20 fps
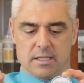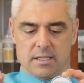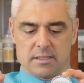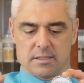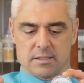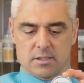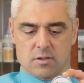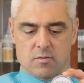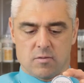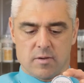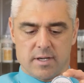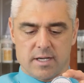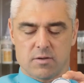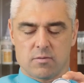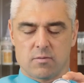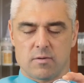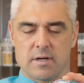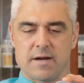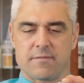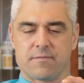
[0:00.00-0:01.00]
A quick
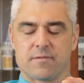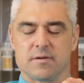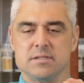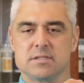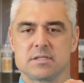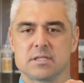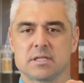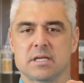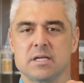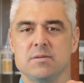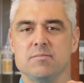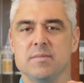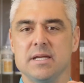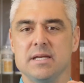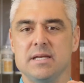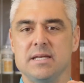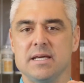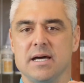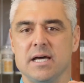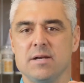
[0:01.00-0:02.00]
reference can
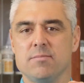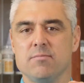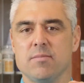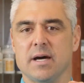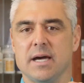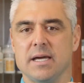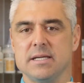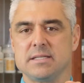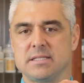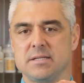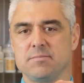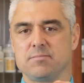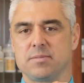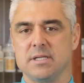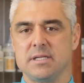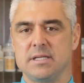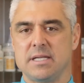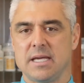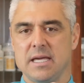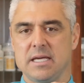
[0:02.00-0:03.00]
be done by
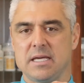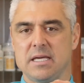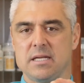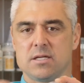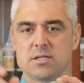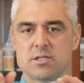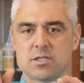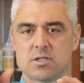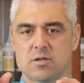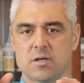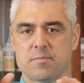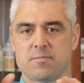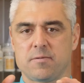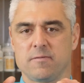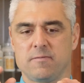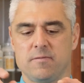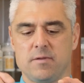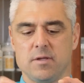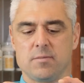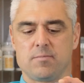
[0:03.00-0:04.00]
simply taking a strip
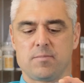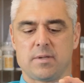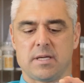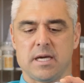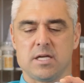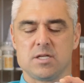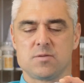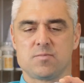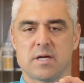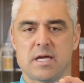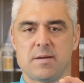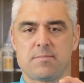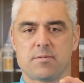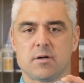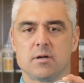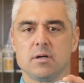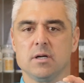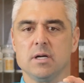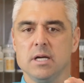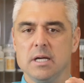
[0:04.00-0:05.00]
of the pH
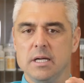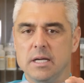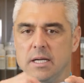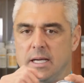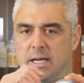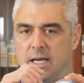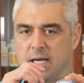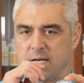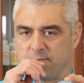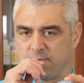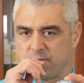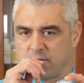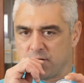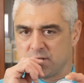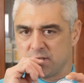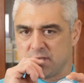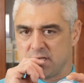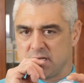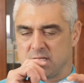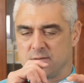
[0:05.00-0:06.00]
paper and
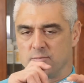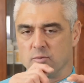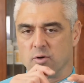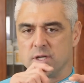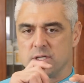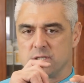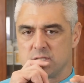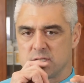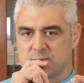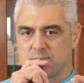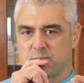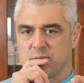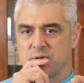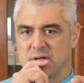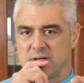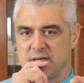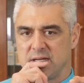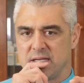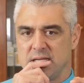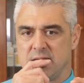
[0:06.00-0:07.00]
first thing in the morning just
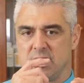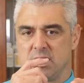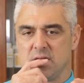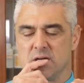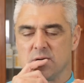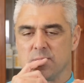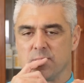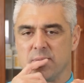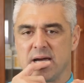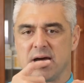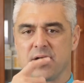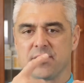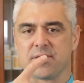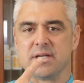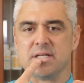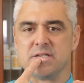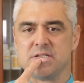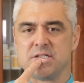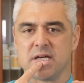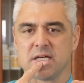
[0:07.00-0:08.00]
putting it in your mouth
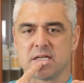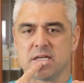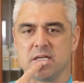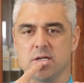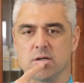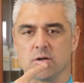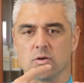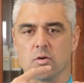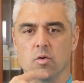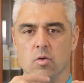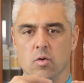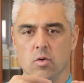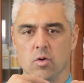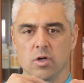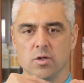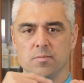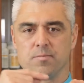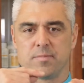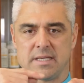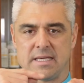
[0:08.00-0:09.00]
and checking your
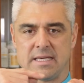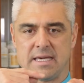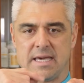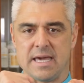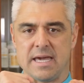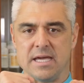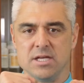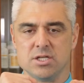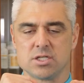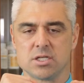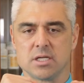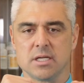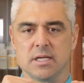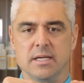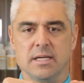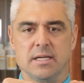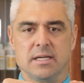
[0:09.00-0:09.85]
oral pH.